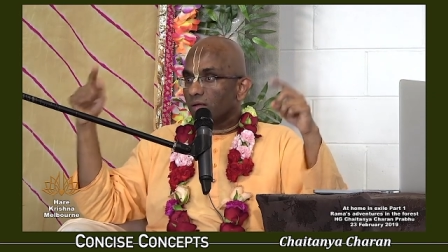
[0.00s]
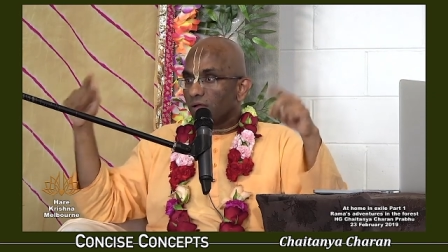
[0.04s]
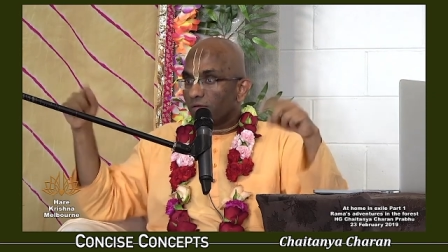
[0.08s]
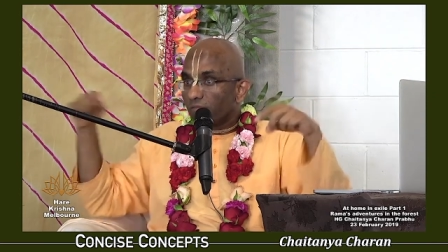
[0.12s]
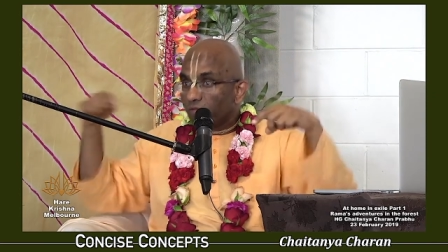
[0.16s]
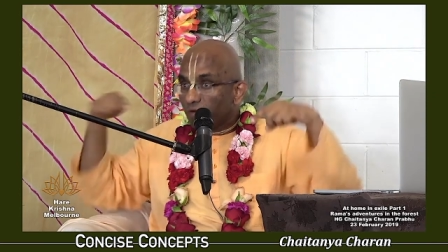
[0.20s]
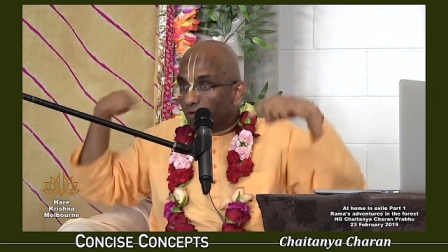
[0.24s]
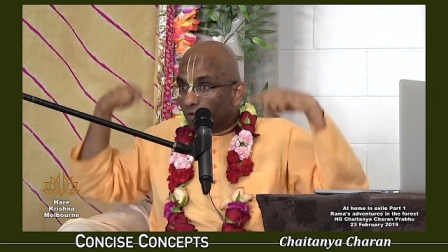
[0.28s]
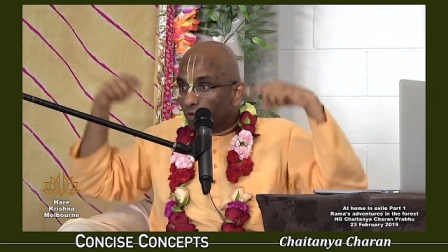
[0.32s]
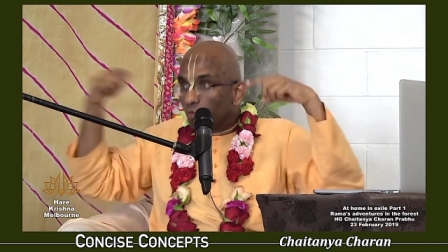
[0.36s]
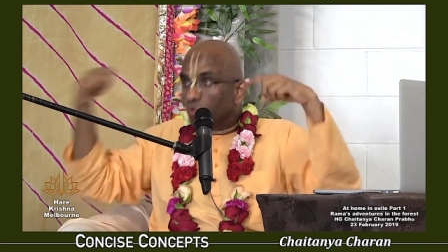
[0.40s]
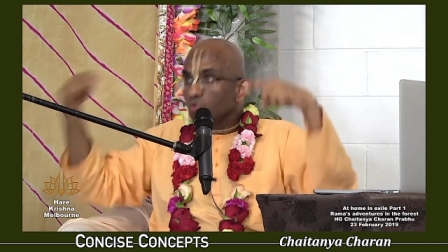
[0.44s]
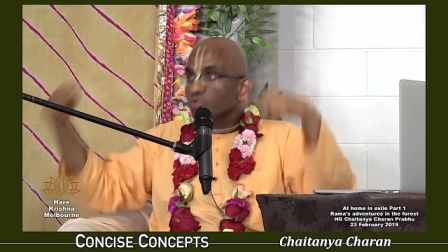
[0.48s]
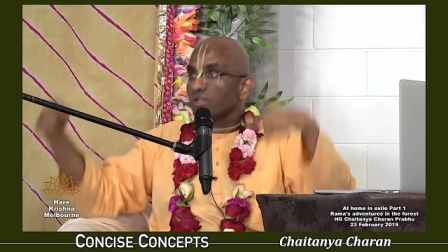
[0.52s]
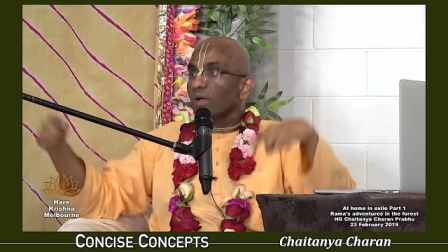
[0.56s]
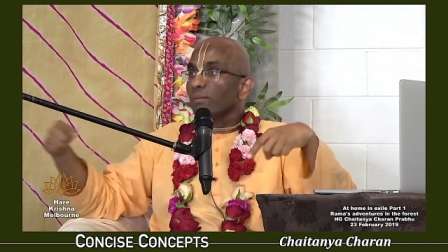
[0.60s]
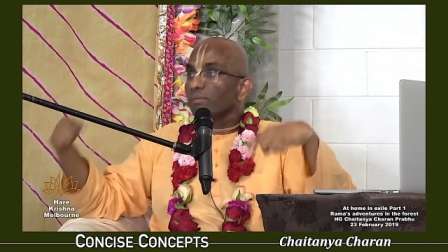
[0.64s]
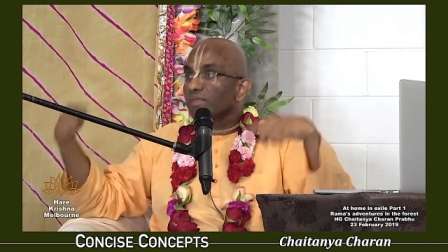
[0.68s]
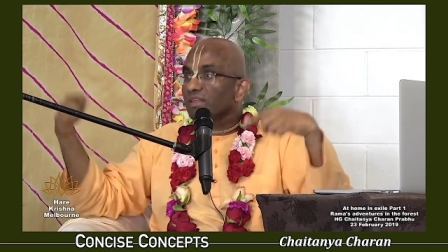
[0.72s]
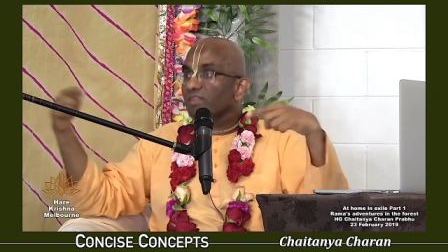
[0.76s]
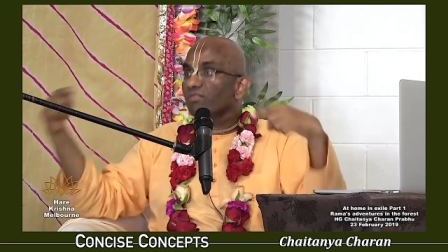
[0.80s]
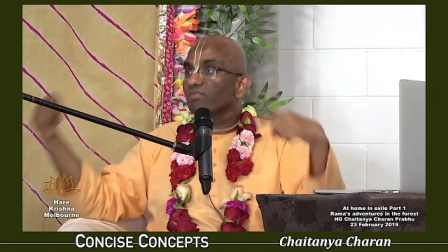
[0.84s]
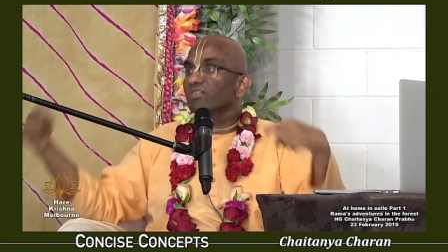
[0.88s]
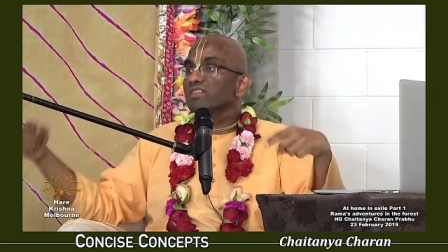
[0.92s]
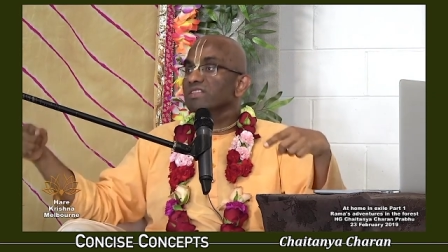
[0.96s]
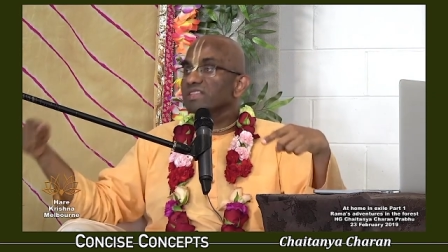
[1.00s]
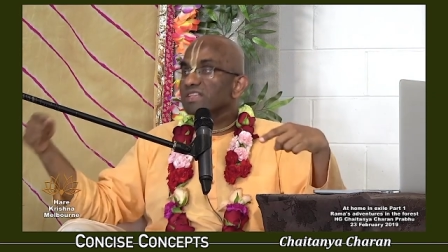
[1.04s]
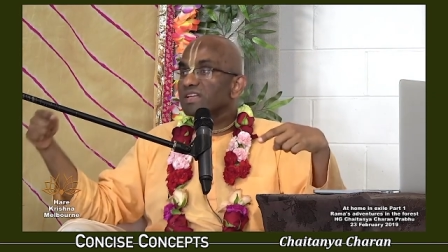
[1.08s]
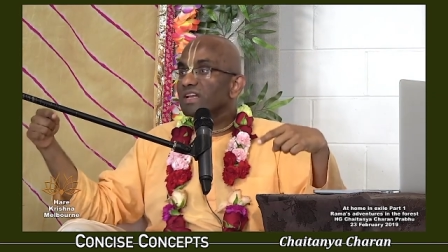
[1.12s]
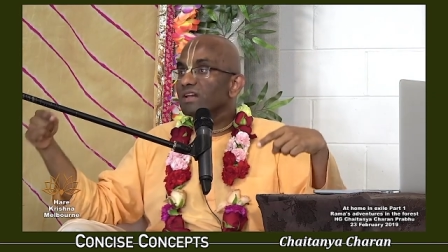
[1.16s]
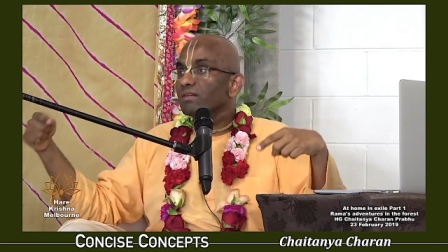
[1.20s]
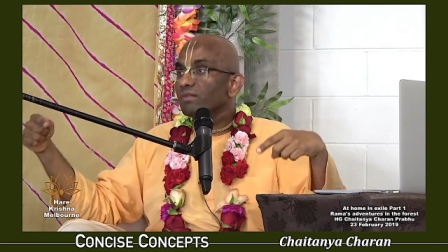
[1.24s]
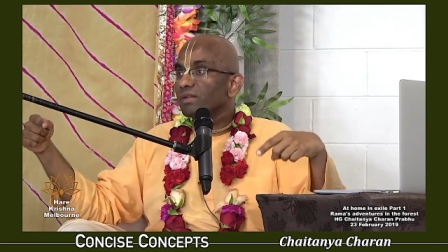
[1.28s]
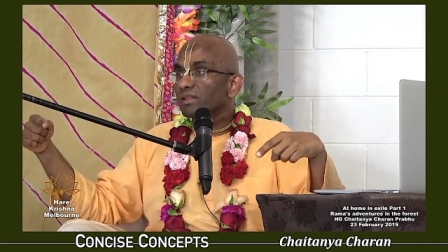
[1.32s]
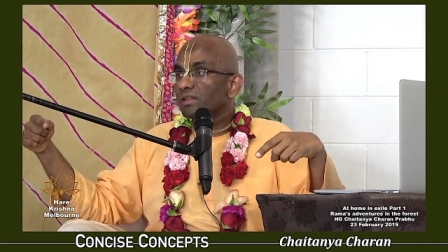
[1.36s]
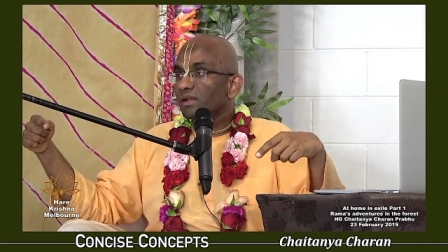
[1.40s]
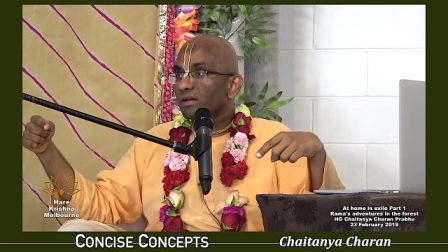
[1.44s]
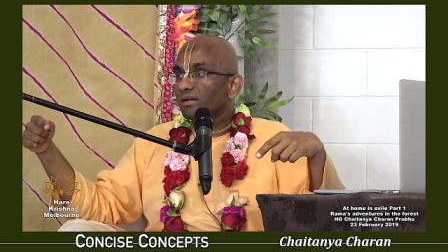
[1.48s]
if we do something
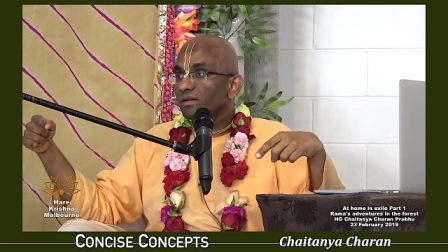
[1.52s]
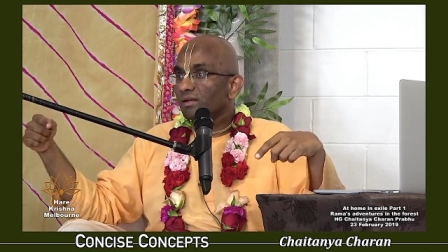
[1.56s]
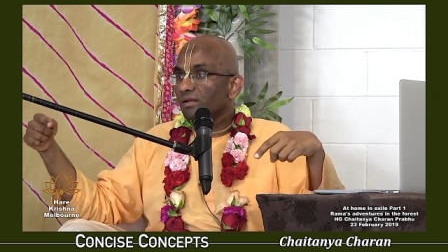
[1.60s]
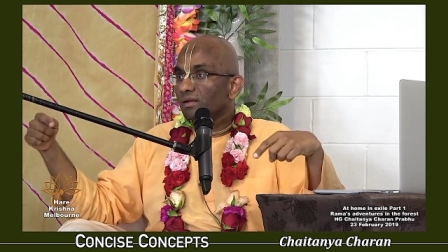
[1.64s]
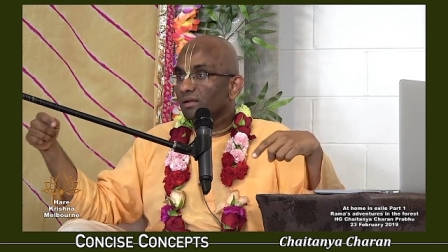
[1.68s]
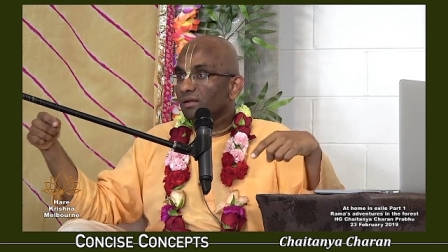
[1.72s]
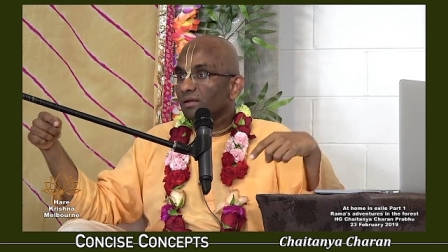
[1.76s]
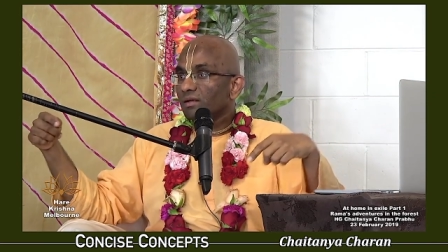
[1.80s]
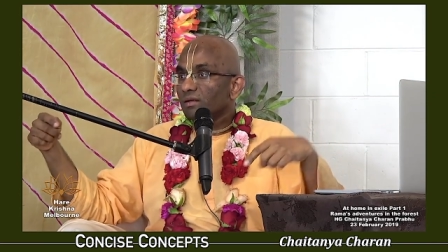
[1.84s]
physical with it,